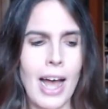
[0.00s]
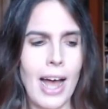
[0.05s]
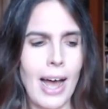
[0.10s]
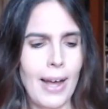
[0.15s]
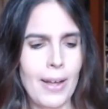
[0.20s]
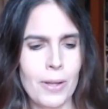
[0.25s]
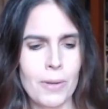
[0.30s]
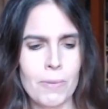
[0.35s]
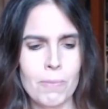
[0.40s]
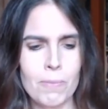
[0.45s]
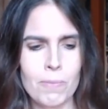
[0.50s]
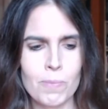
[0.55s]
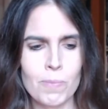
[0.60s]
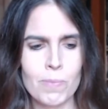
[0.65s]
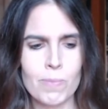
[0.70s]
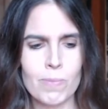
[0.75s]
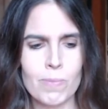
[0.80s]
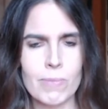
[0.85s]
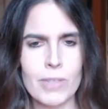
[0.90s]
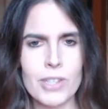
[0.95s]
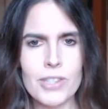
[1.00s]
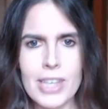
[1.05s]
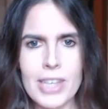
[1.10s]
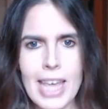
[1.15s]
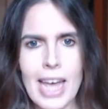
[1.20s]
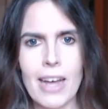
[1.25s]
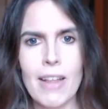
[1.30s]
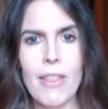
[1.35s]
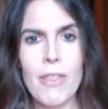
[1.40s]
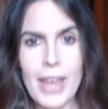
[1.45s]
Um, so
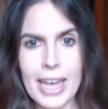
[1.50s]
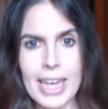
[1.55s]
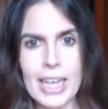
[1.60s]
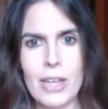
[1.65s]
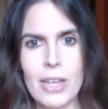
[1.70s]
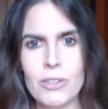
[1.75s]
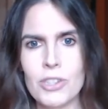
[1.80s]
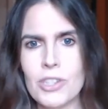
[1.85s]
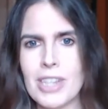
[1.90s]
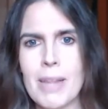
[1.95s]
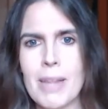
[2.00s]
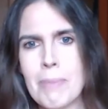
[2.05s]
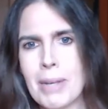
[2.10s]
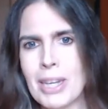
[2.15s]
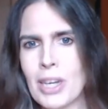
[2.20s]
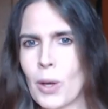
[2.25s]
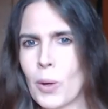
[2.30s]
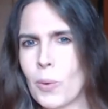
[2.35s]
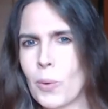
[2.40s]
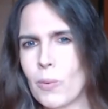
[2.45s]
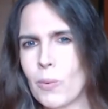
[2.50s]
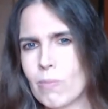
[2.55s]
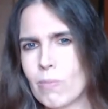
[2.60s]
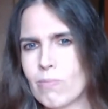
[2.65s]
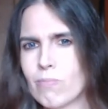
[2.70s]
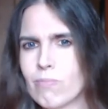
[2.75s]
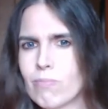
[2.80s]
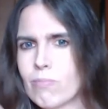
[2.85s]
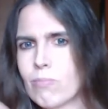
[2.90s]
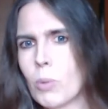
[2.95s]
yeah, thank you. Just let me know
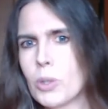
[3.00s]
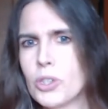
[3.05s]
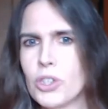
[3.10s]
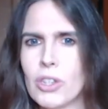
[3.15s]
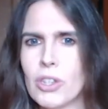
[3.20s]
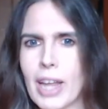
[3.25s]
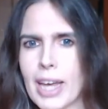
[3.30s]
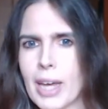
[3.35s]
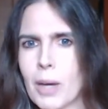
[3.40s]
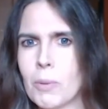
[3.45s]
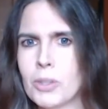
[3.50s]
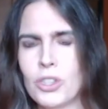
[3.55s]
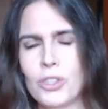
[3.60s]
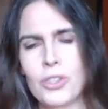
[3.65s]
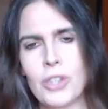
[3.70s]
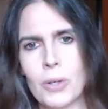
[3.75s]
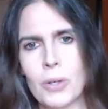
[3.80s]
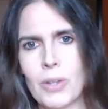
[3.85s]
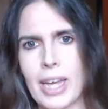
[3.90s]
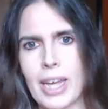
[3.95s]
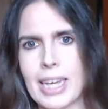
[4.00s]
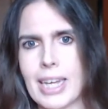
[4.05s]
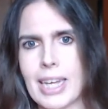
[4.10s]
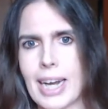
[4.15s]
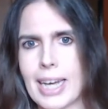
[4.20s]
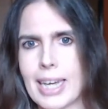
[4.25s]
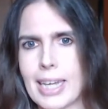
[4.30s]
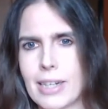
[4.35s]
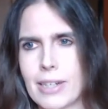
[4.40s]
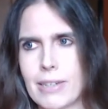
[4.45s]
what you like, what you don't like, and
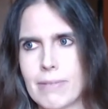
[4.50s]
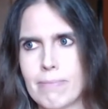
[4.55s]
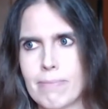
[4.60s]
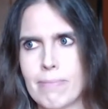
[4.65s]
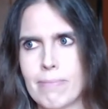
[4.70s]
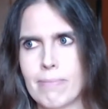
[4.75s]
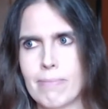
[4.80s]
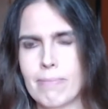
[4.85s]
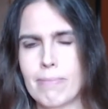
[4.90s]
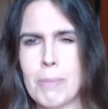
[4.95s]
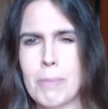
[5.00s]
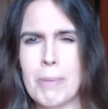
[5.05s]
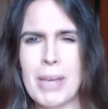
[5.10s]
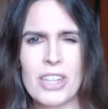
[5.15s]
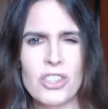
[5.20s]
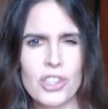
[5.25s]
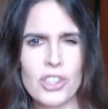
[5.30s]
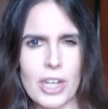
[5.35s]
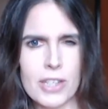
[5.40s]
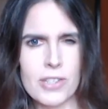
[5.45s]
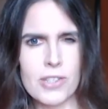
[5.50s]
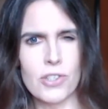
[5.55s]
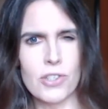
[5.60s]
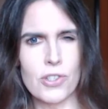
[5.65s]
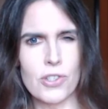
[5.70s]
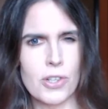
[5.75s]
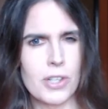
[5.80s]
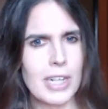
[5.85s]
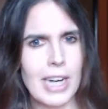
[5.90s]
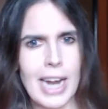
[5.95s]
I can maybe adjust
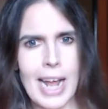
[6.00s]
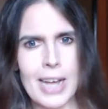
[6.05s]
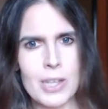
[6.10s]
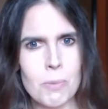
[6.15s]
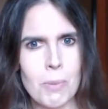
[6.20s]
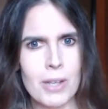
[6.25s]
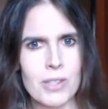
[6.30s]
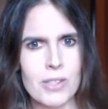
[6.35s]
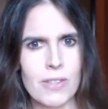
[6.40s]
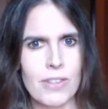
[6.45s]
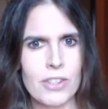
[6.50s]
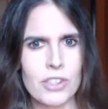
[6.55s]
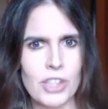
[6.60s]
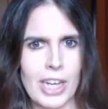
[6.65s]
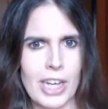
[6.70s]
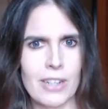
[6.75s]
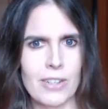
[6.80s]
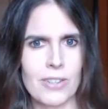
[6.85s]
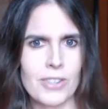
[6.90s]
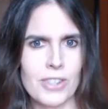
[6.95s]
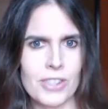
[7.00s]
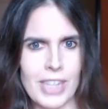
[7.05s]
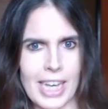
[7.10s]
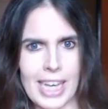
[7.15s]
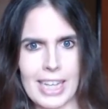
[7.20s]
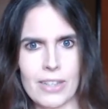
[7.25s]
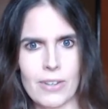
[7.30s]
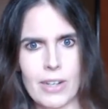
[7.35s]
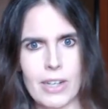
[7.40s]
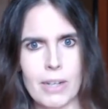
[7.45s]
certain aspects of the channel to
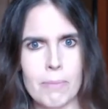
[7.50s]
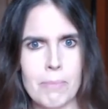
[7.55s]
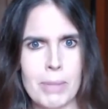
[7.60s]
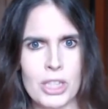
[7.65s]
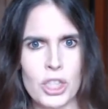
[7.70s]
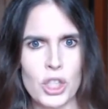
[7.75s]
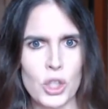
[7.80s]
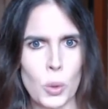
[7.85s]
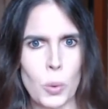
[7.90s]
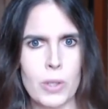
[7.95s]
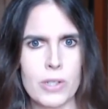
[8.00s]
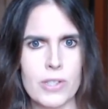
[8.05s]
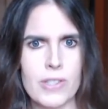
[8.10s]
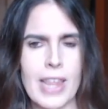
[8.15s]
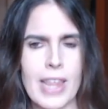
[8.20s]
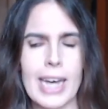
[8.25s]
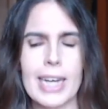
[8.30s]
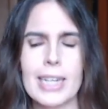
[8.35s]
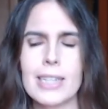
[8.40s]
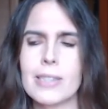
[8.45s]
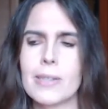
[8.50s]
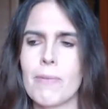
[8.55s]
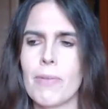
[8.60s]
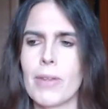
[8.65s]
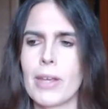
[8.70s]
tailor it a bit towards that.